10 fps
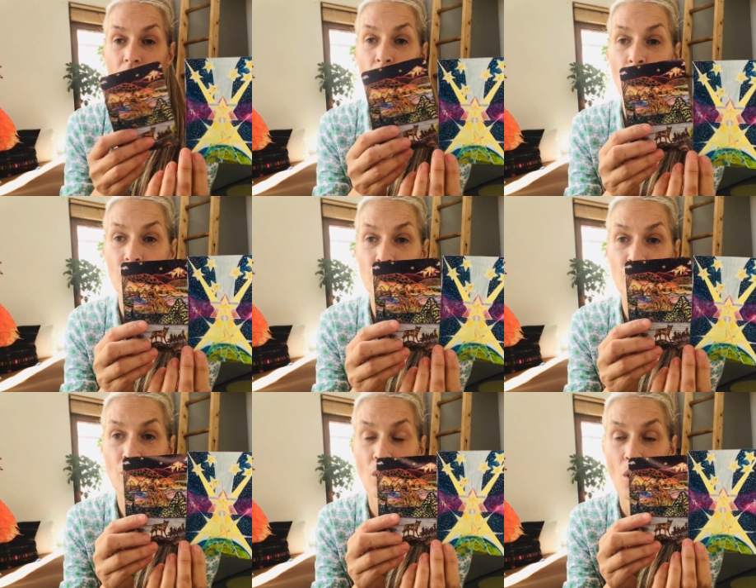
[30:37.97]
what
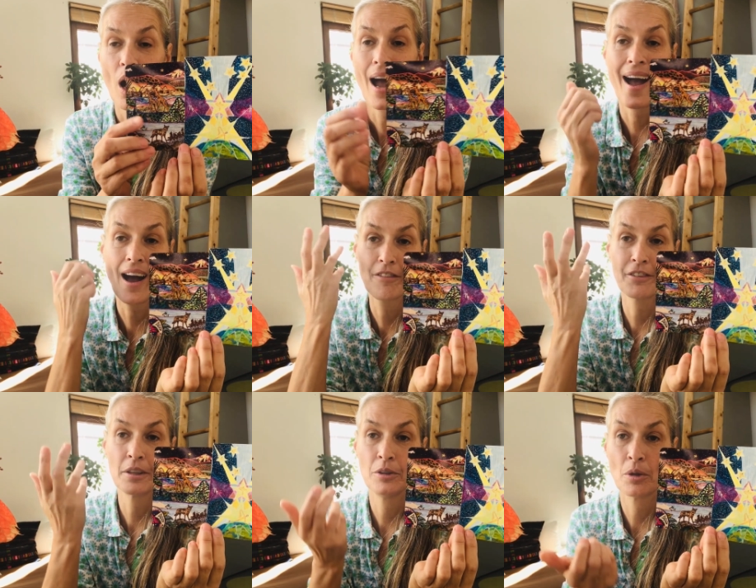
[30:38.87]
you
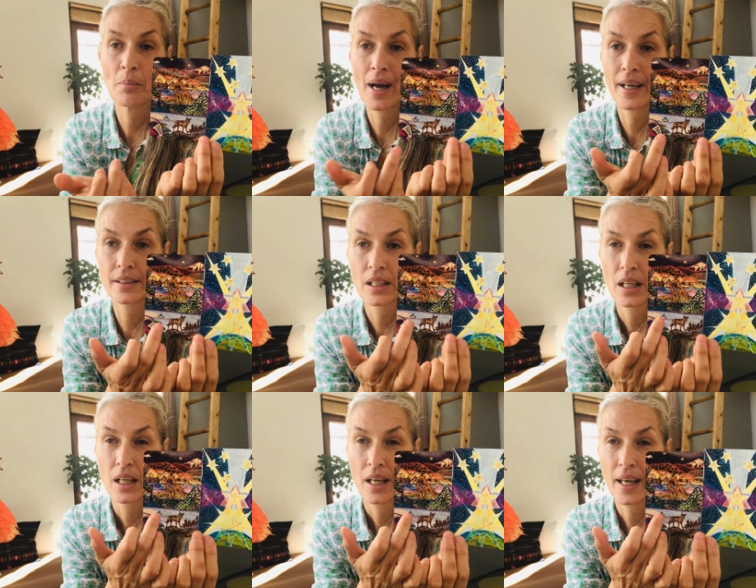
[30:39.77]
have in your mind.
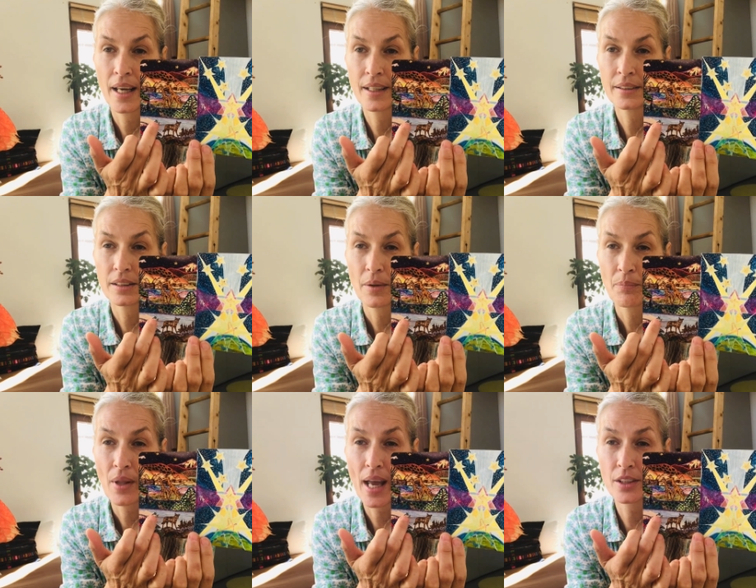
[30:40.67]
And
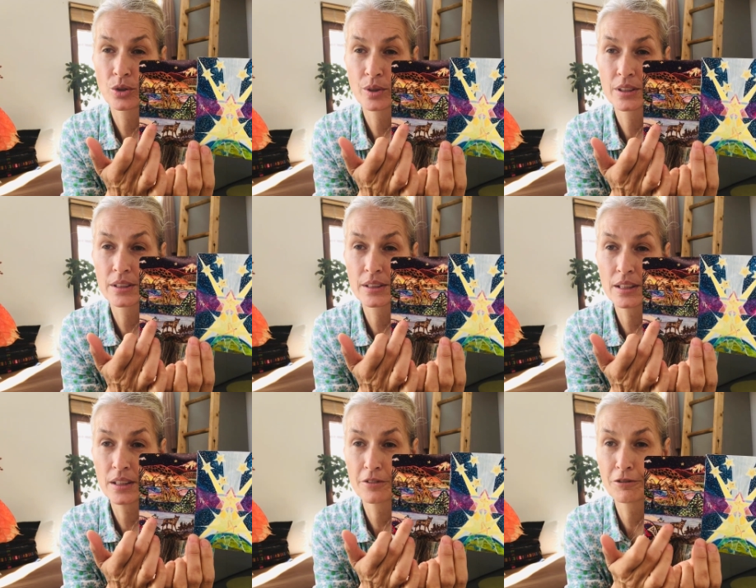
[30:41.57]
as you can
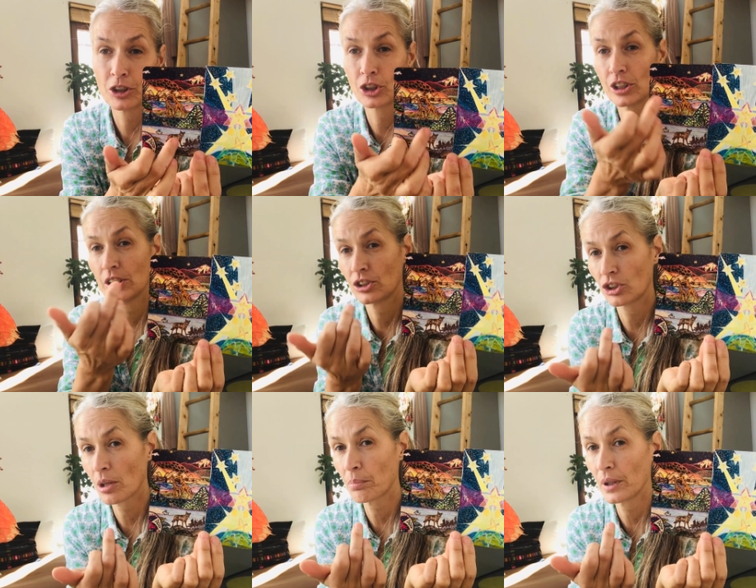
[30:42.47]
see, the fish is
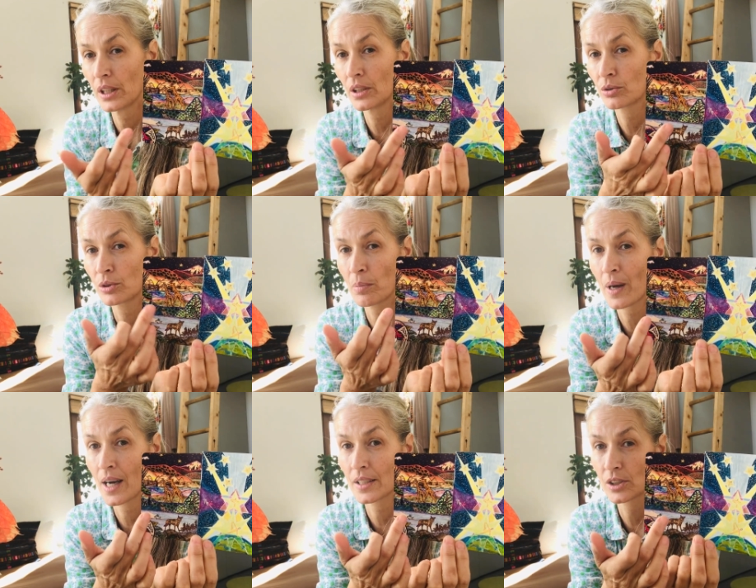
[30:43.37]
jumping into the
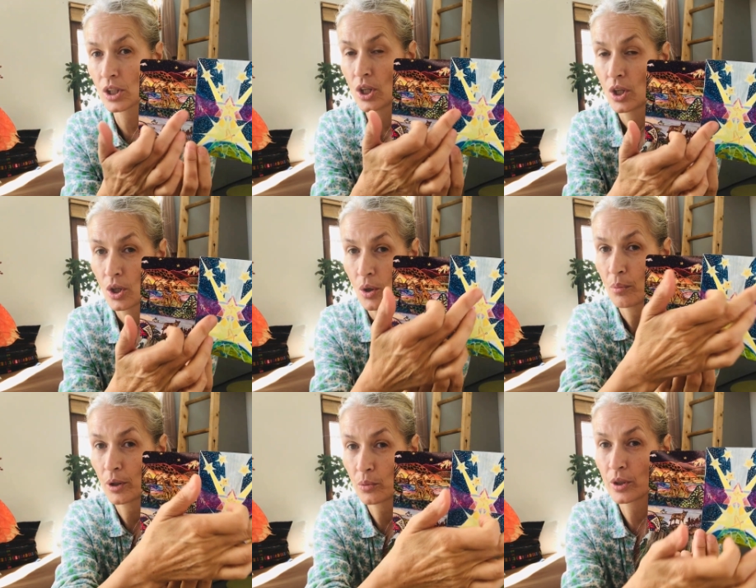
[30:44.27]
past,
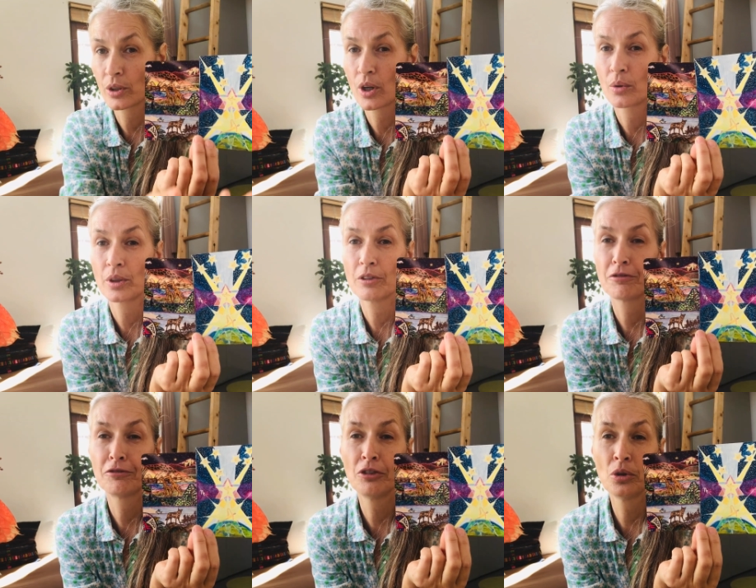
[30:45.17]
but we're going
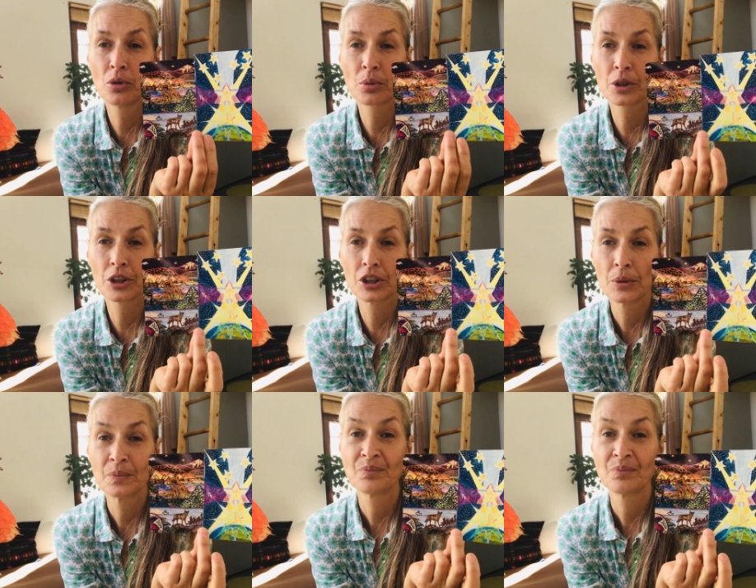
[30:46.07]
forward